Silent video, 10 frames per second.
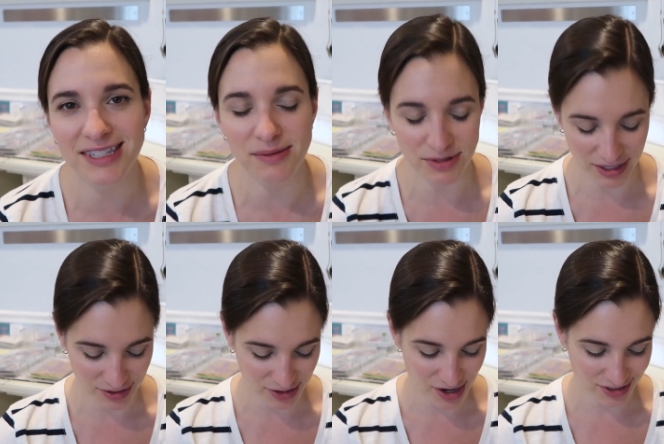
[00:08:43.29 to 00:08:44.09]
It seems
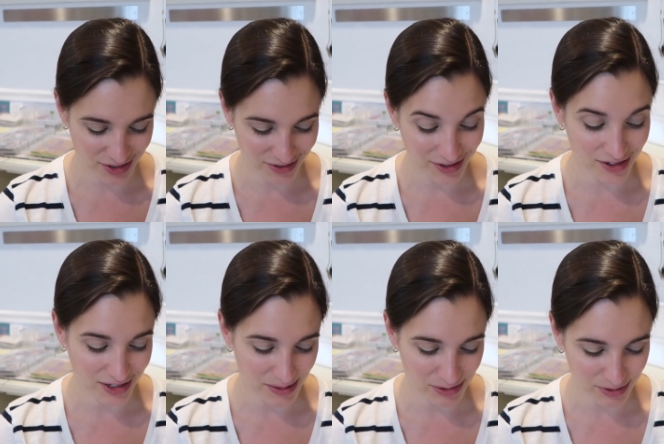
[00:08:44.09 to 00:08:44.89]
like a long,
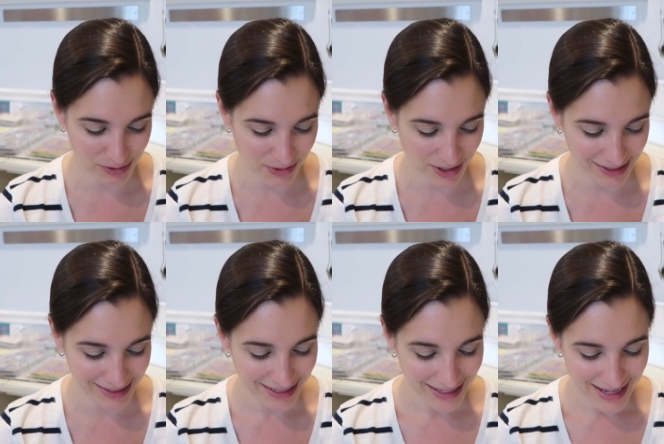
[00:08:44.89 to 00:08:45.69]
long time to explain.